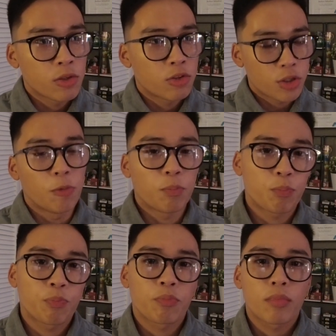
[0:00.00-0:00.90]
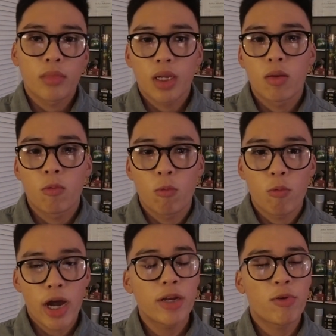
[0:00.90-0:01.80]
So,
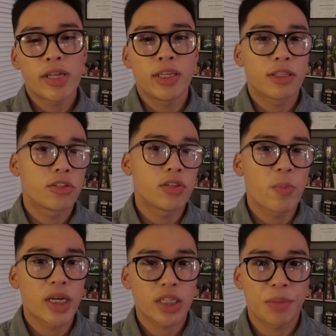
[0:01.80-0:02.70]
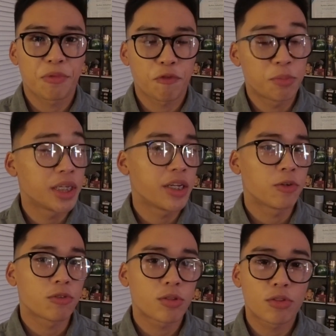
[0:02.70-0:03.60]
why do I think this is the best camera for
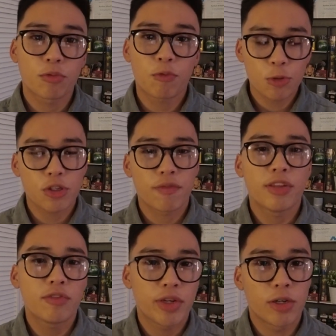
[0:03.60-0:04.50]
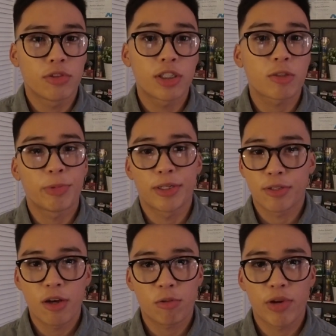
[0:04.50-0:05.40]
beginners? So first off, this video is 6
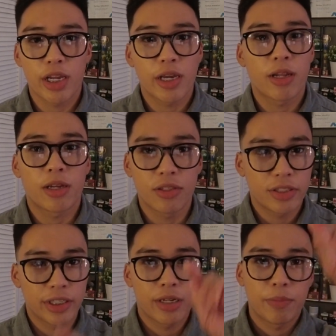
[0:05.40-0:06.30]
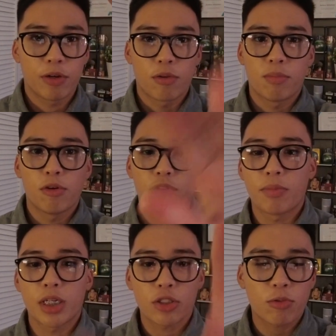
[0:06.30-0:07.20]
minutes long already, and I can see it up here on both
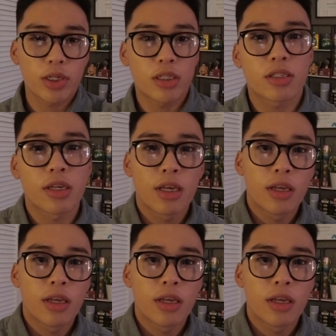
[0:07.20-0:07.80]
of my screens.